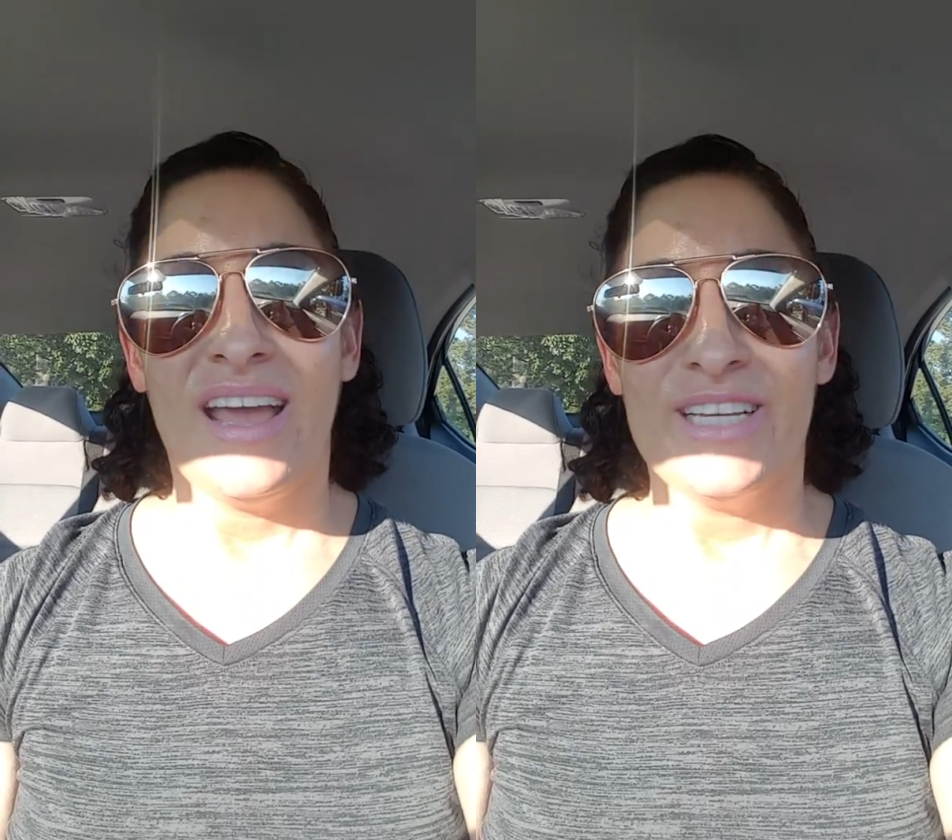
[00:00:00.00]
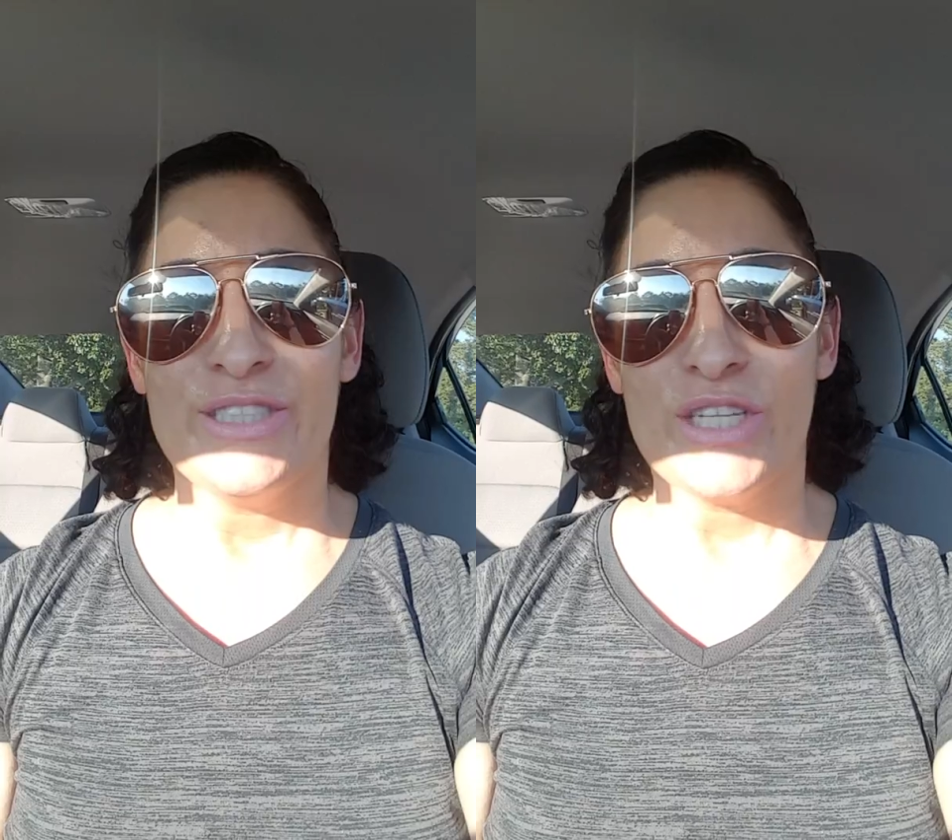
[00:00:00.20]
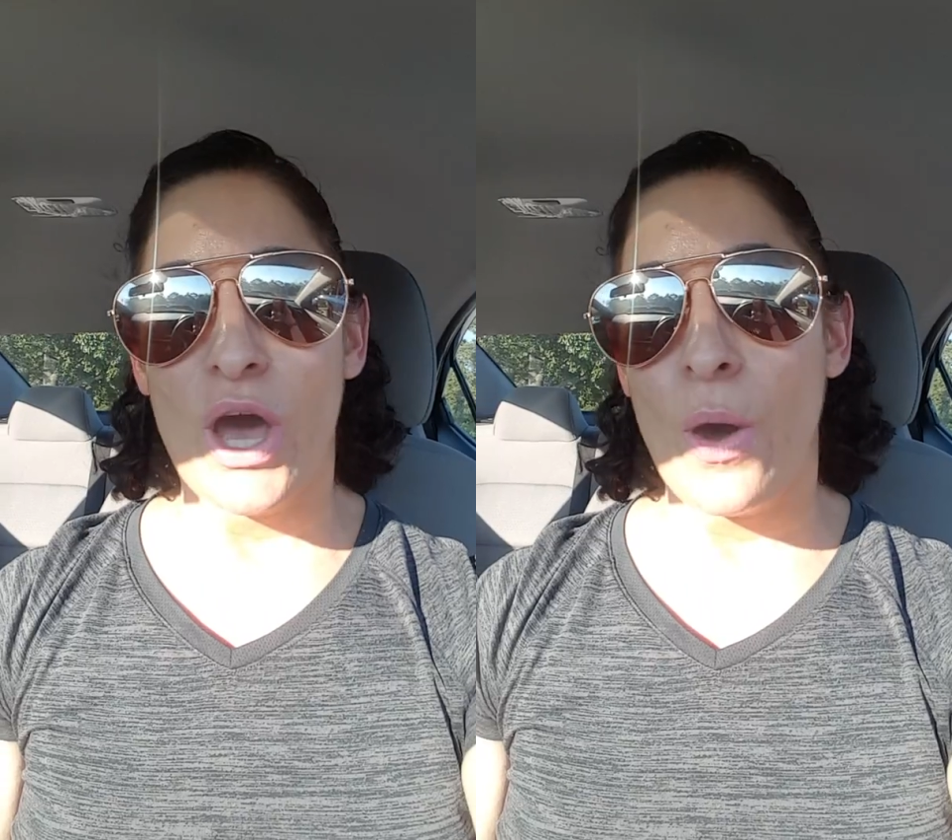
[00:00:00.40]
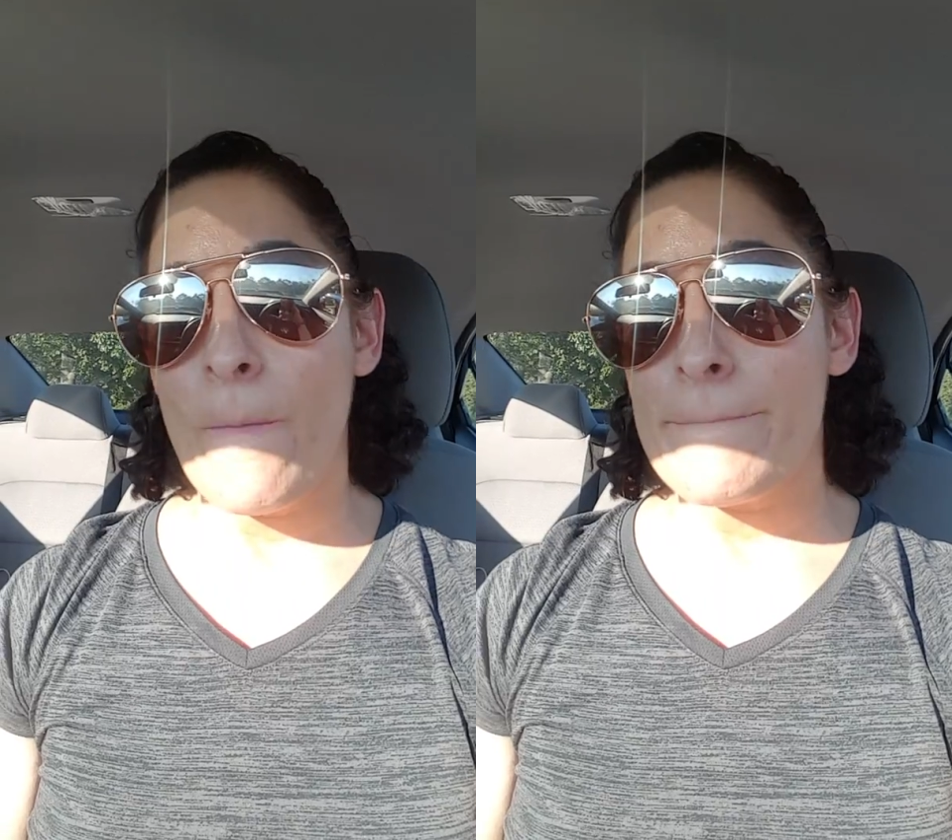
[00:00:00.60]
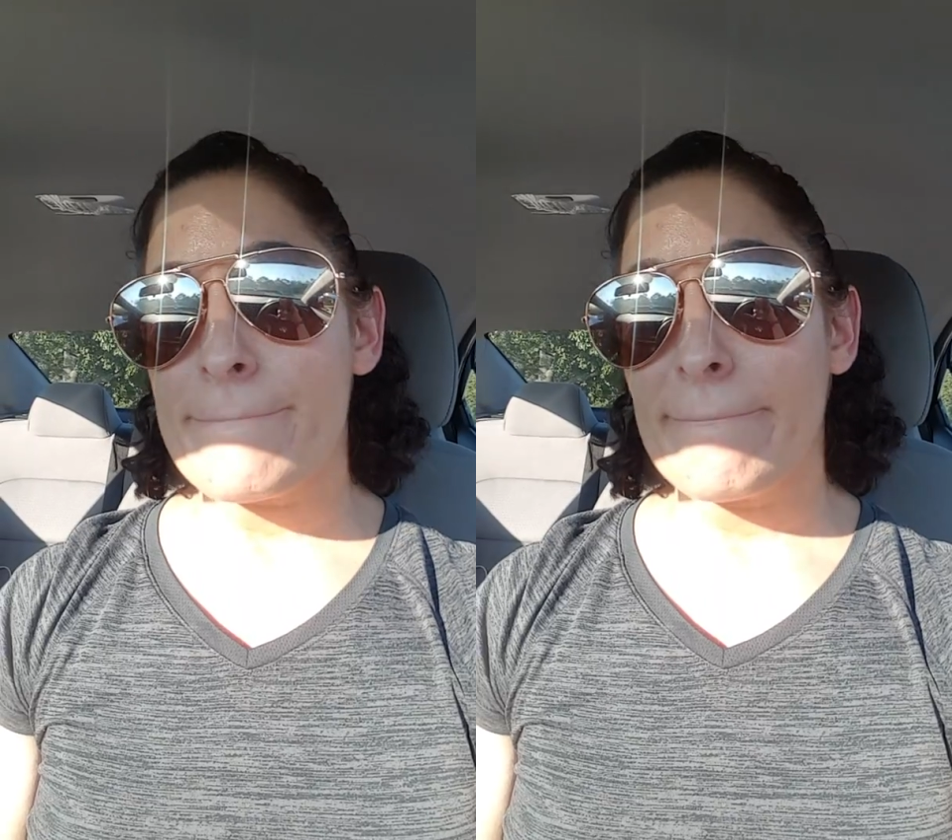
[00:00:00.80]

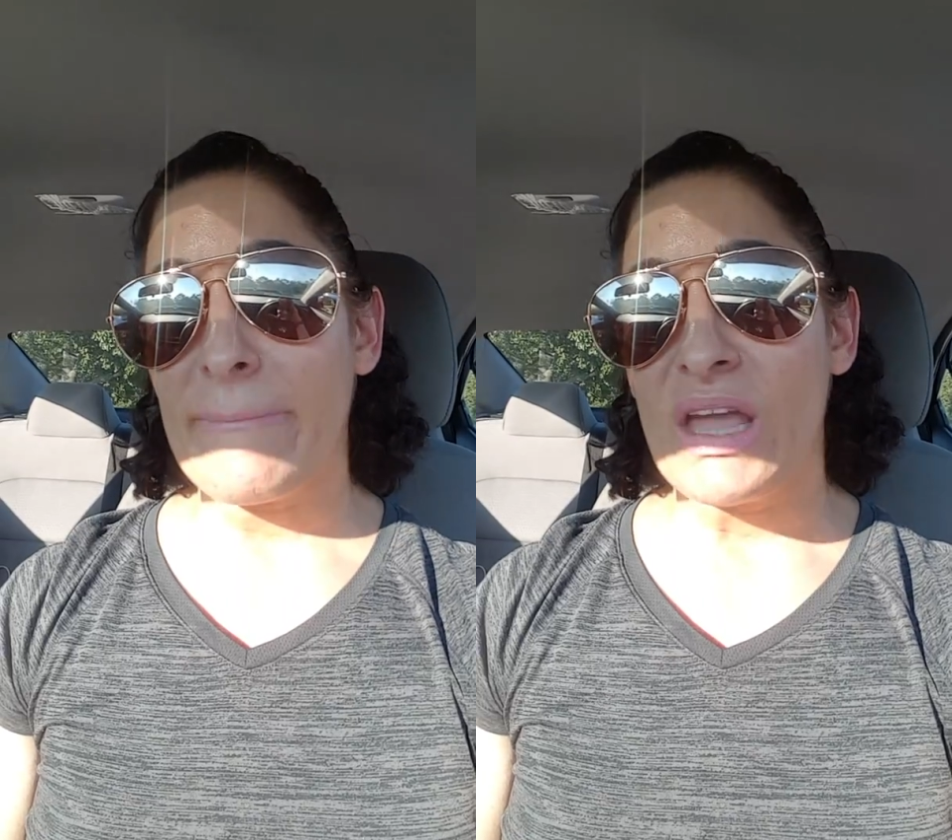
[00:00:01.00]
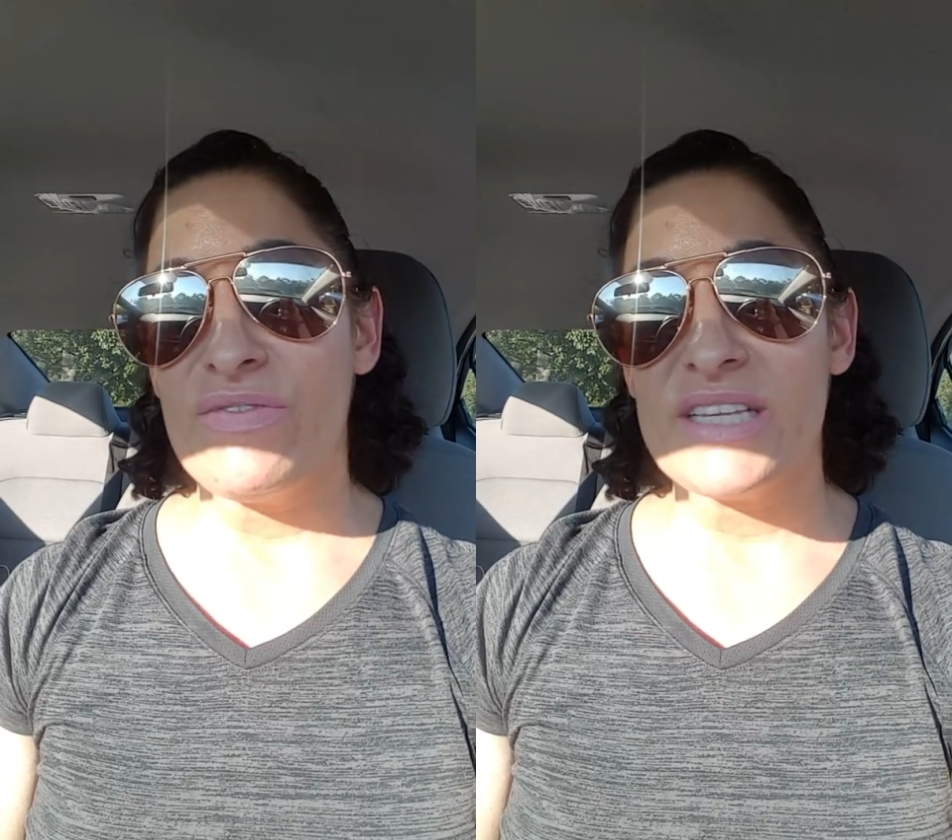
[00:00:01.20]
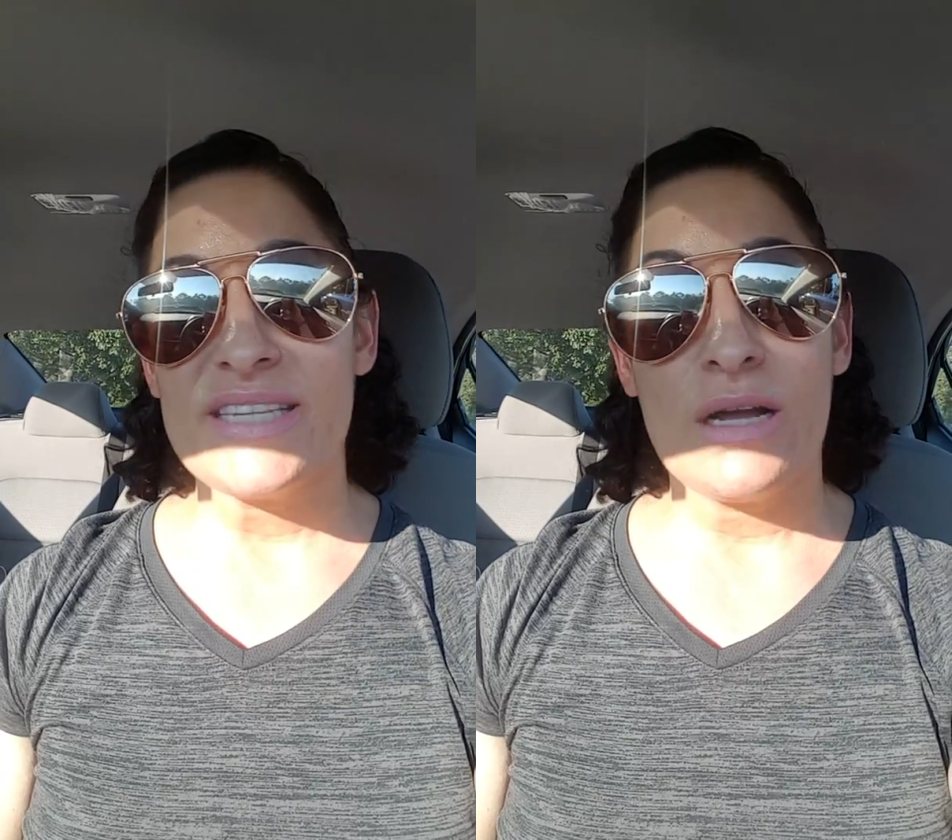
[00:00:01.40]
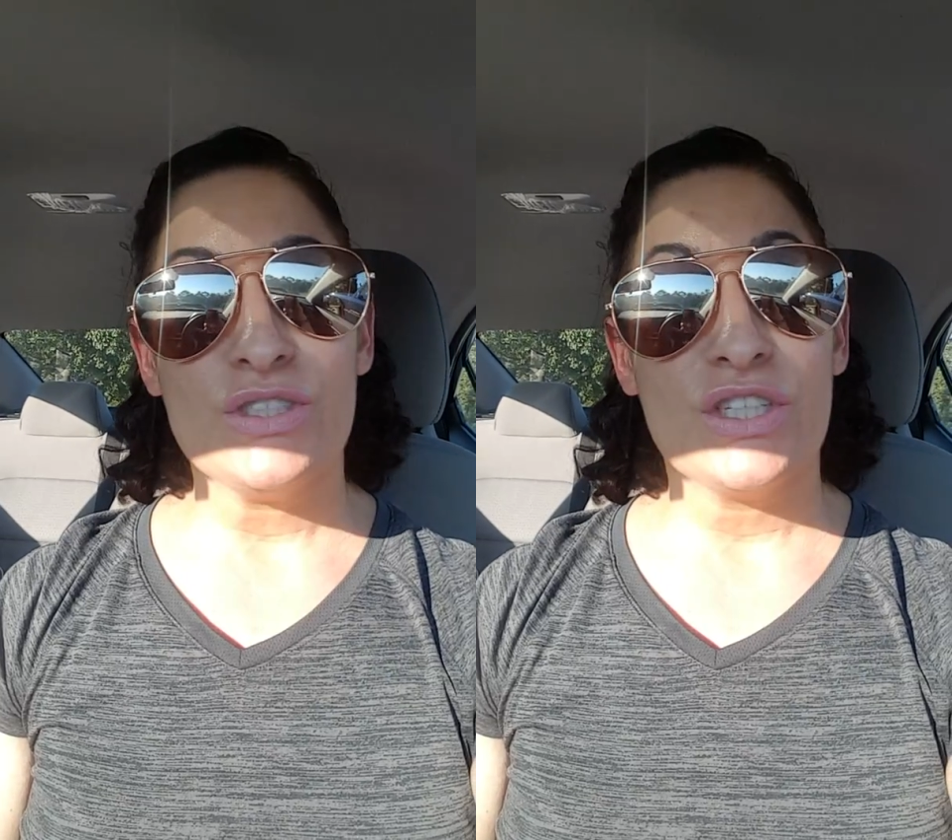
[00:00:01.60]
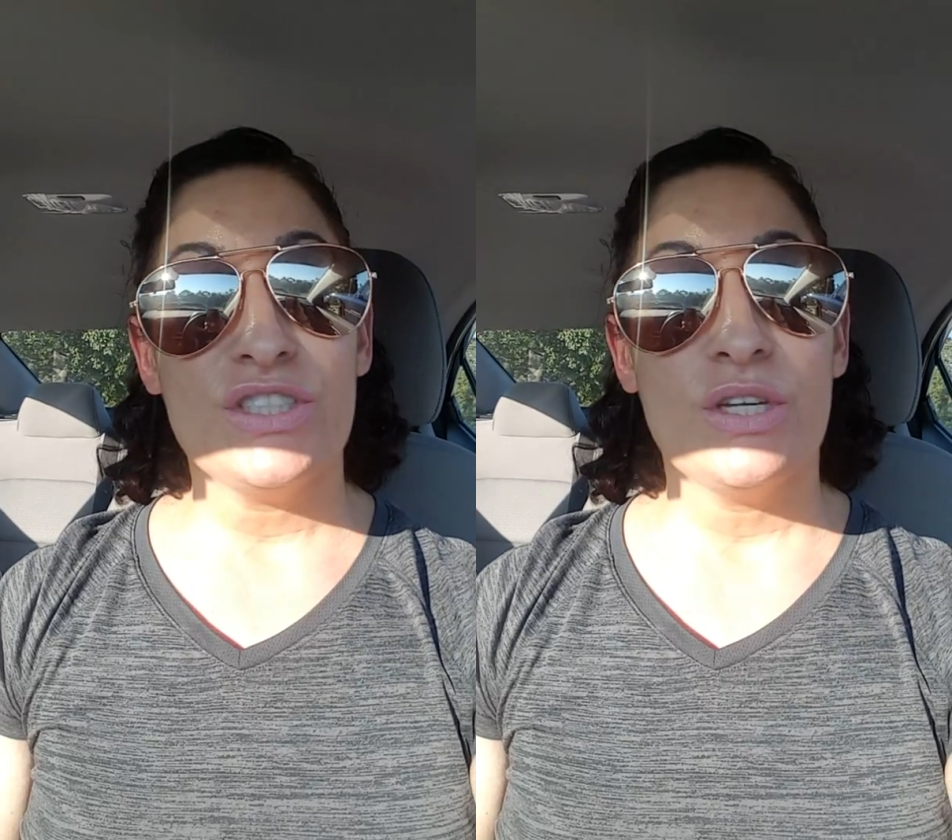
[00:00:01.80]
So if this sounds
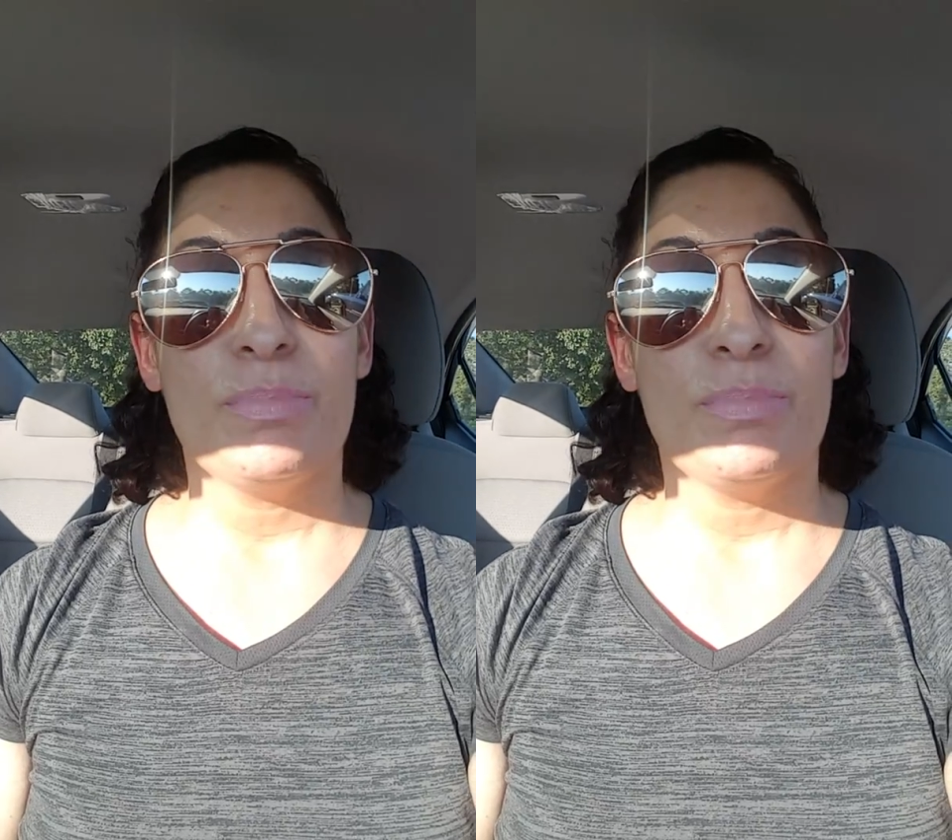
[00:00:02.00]
good to you,